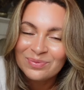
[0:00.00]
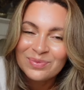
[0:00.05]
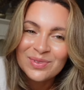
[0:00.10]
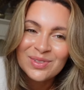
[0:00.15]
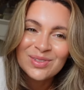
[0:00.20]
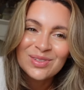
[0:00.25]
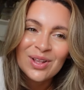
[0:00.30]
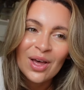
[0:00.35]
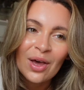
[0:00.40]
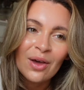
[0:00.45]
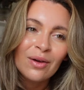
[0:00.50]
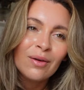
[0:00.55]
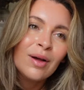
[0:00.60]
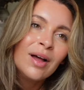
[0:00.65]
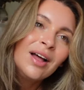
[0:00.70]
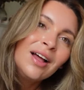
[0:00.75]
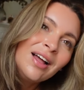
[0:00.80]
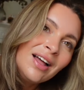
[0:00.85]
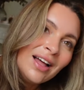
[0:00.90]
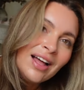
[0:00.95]
So
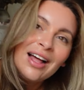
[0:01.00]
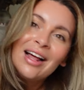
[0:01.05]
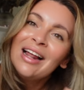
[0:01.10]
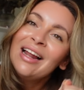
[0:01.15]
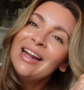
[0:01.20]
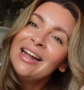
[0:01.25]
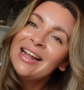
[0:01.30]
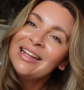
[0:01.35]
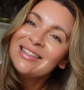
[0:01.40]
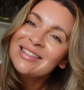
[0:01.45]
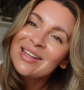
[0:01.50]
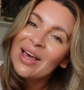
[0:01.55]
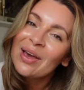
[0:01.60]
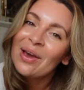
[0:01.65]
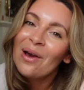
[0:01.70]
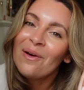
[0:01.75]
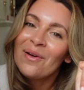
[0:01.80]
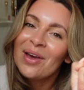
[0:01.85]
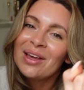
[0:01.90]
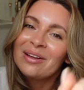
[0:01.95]
let's get
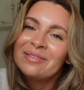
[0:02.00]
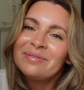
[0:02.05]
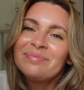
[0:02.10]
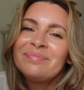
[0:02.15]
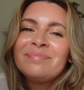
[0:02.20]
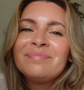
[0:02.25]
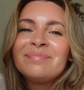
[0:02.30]
going.